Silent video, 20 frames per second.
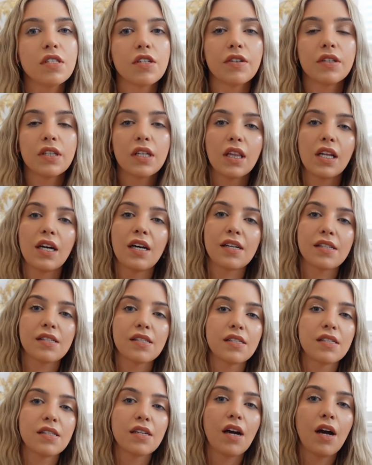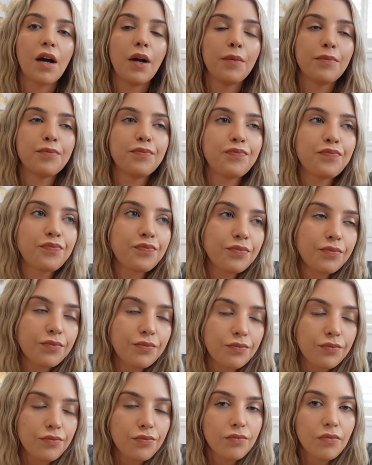They're in the last
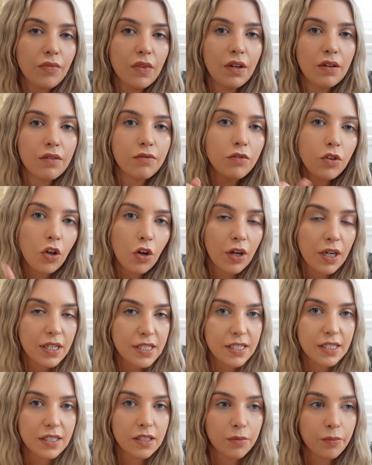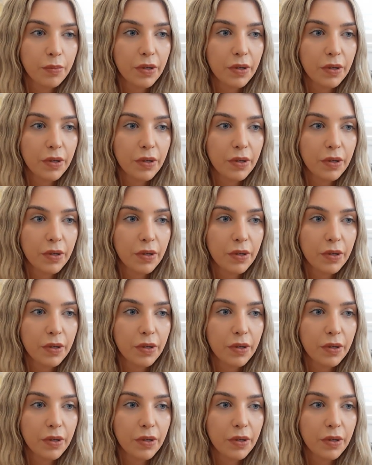vlog I did.